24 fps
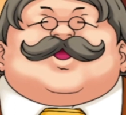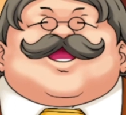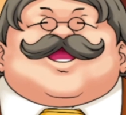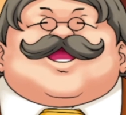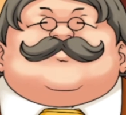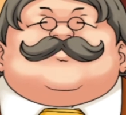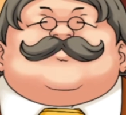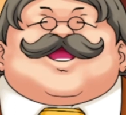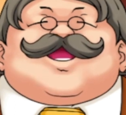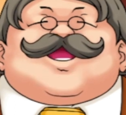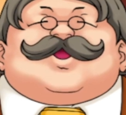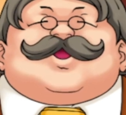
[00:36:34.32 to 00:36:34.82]

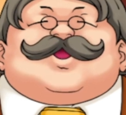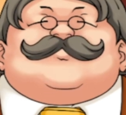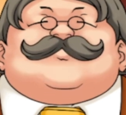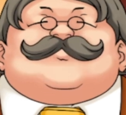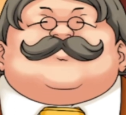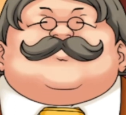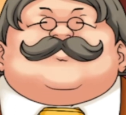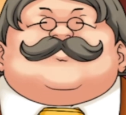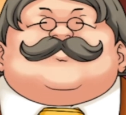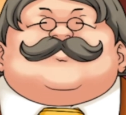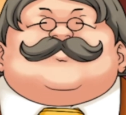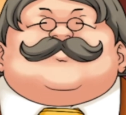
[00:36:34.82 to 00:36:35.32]
incident took
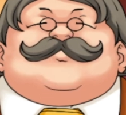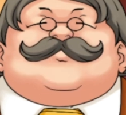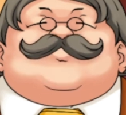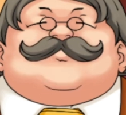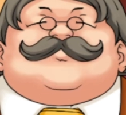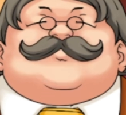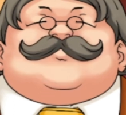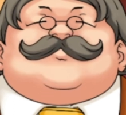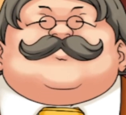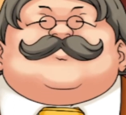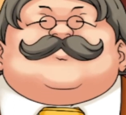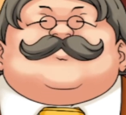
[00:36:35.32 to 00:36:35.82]
place
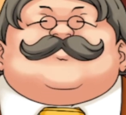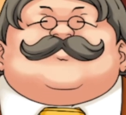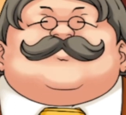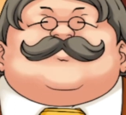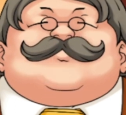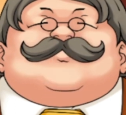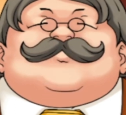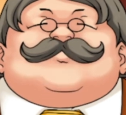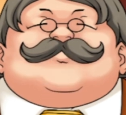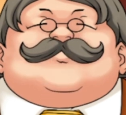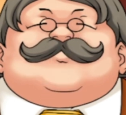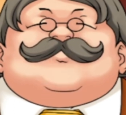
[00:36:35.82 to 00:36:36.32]
15 years
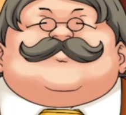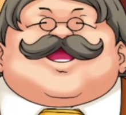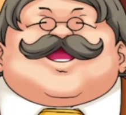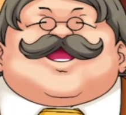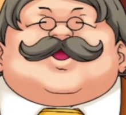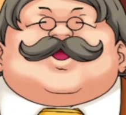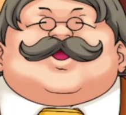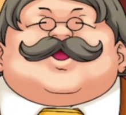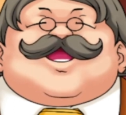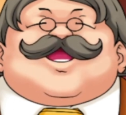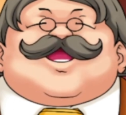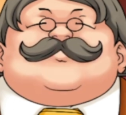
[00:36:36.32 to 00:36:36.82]
ago.
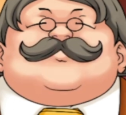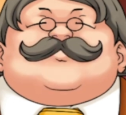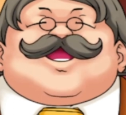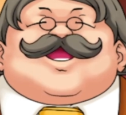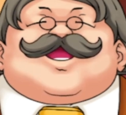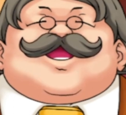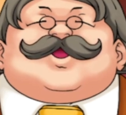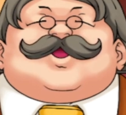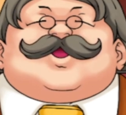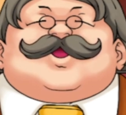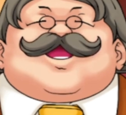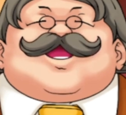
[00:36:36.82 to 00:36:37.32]

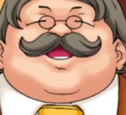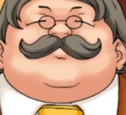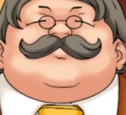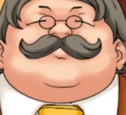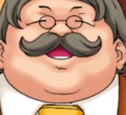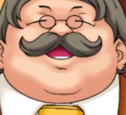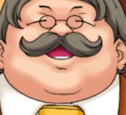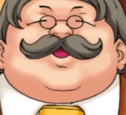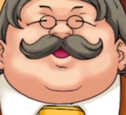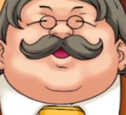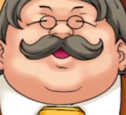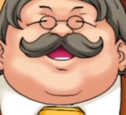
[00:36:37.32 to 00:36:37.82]
So
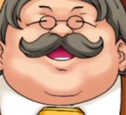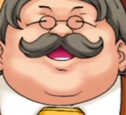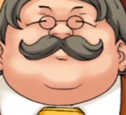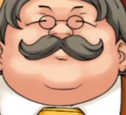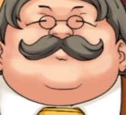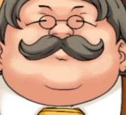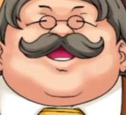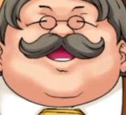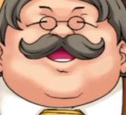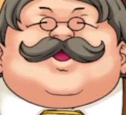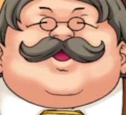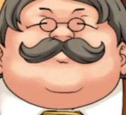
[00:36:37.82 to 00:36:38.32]
tomorrow we'll see the
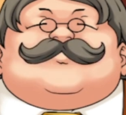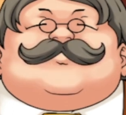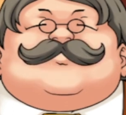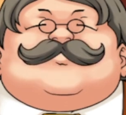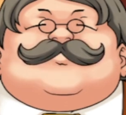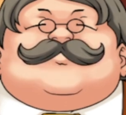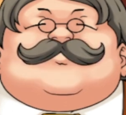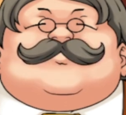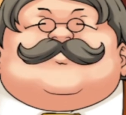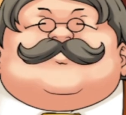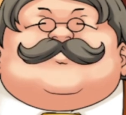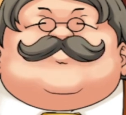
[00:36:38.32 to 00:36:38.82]

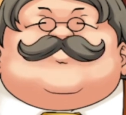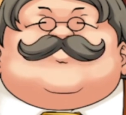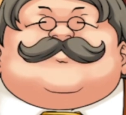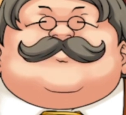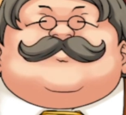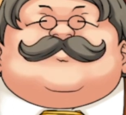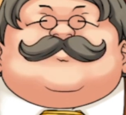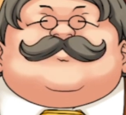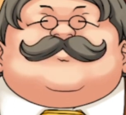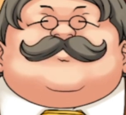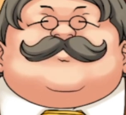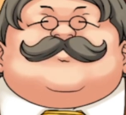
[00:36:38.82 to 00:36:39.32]
completion of
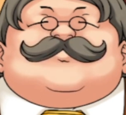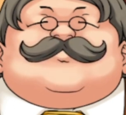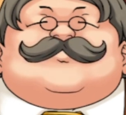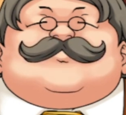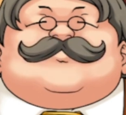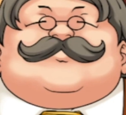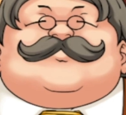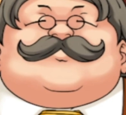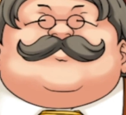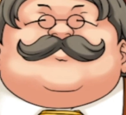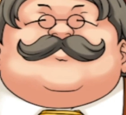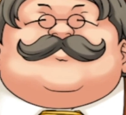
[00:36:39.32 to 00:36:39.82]
not
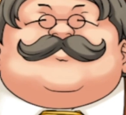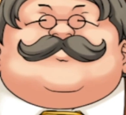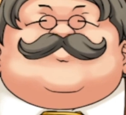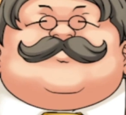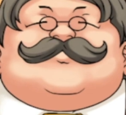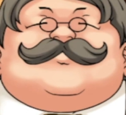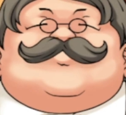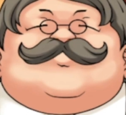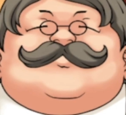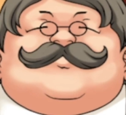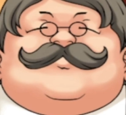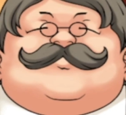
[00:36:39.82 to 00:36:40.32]
one but 2
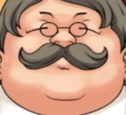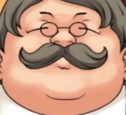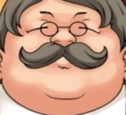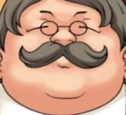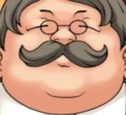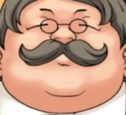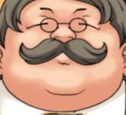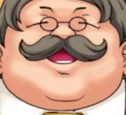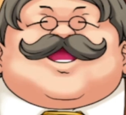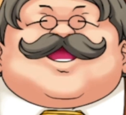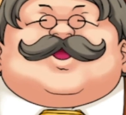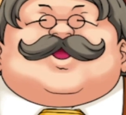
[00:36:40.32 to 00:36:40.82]
trials.
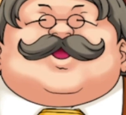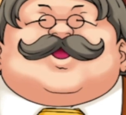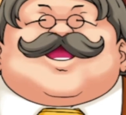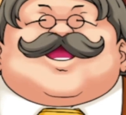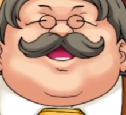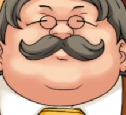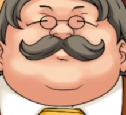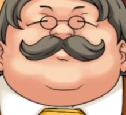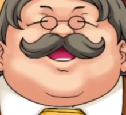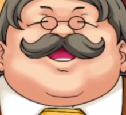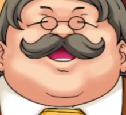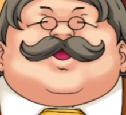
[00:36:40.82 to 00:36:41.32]

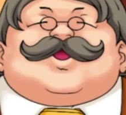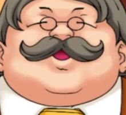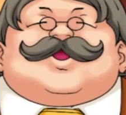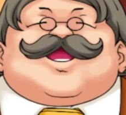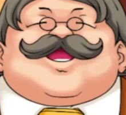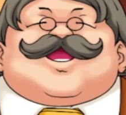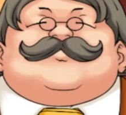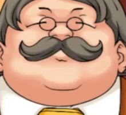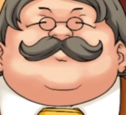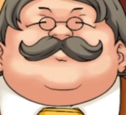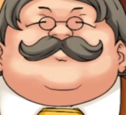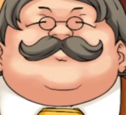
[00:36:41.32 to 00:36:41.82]

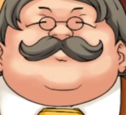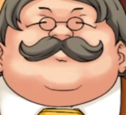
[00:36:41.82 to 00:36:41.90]
All